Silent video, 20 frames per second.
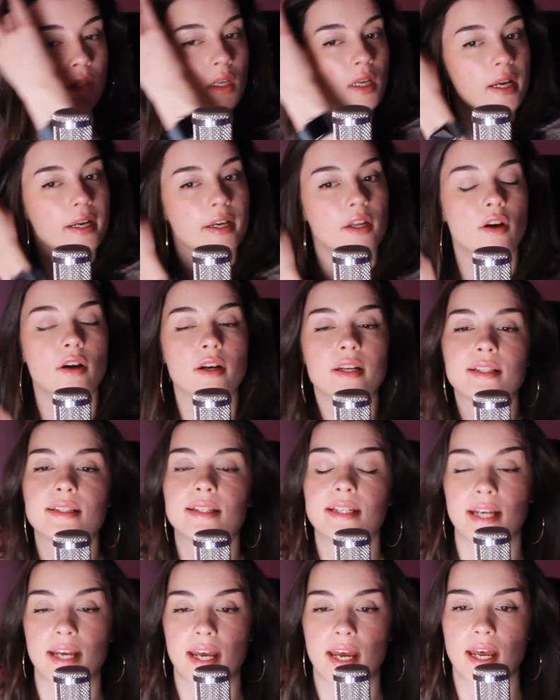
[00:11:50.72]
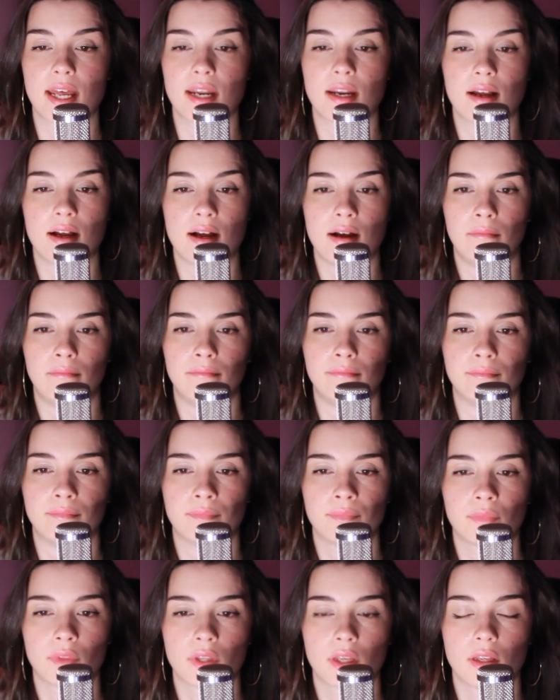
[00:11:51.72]
I can already see ahead
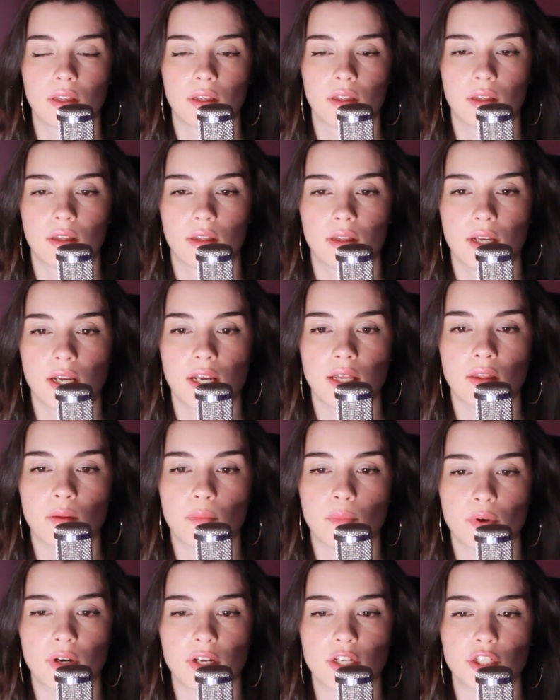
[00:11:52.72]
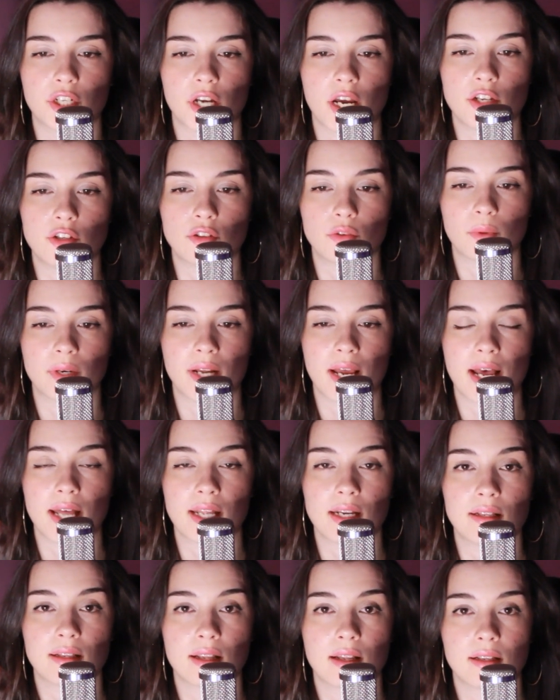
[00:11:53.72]
in the bridge. I do want to
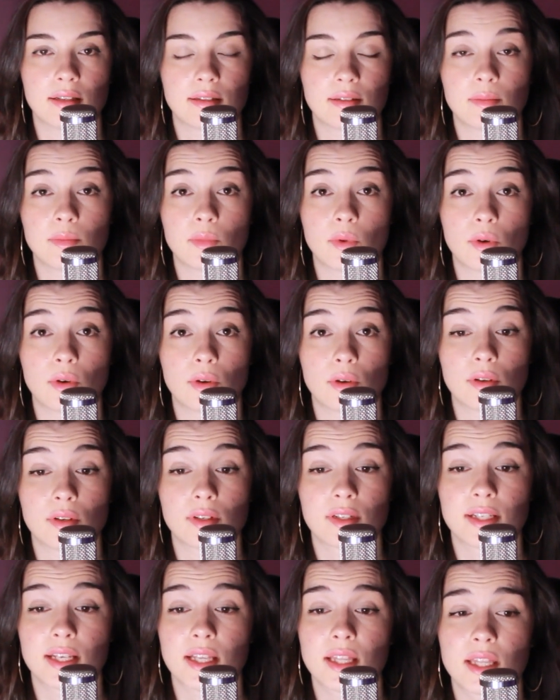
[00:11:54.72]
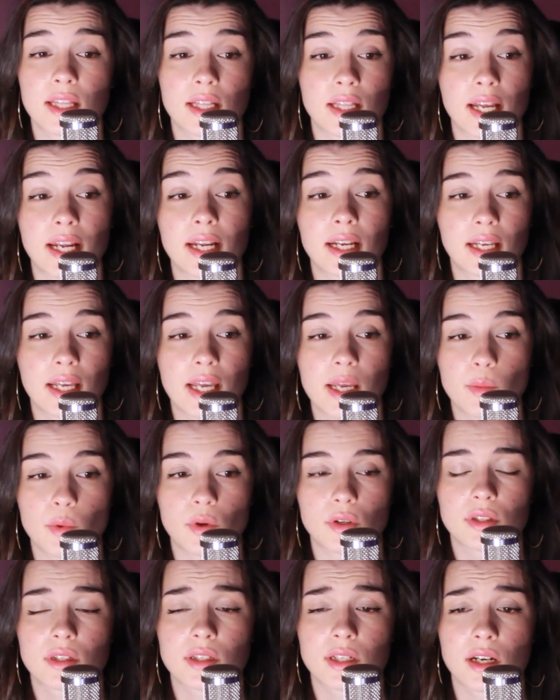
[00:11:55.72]
add some more synth and like
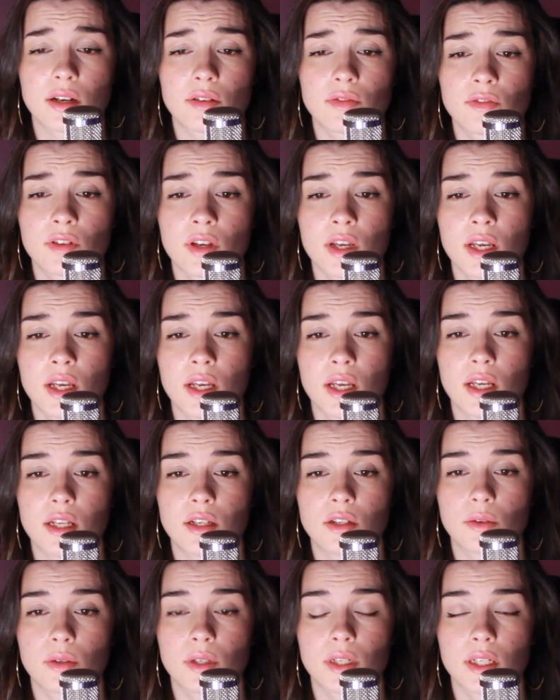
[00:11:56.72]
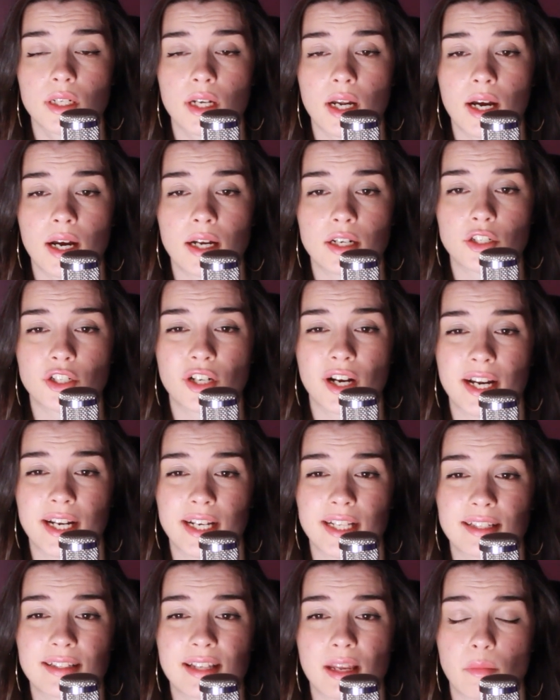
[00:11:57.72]
keyboard stuff into it to try and
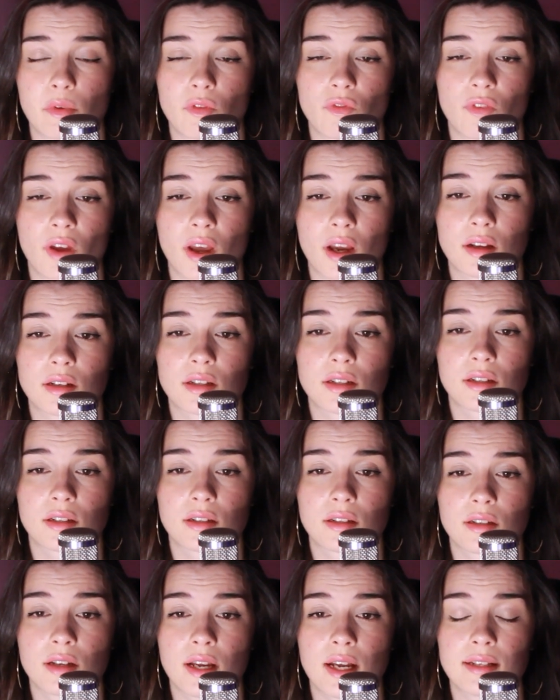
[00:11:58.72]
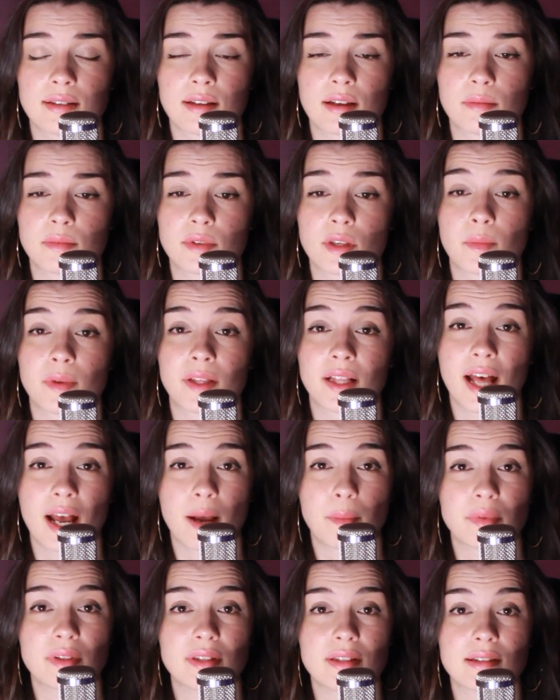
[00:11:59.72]
get the same effect as something that
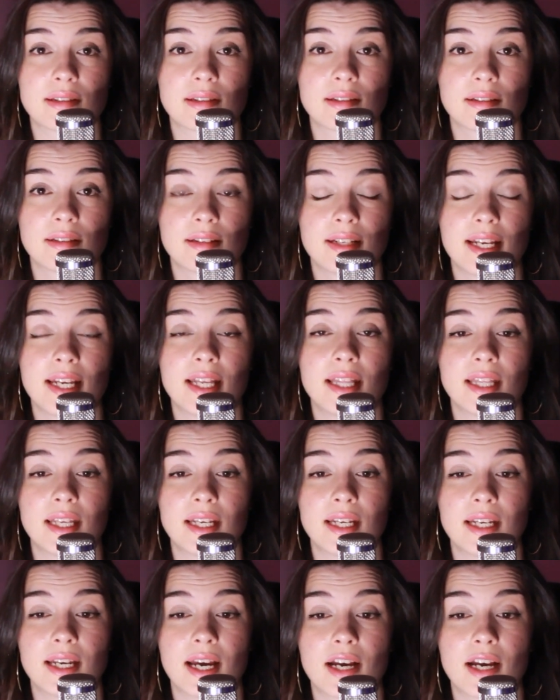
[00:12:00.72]
happens in the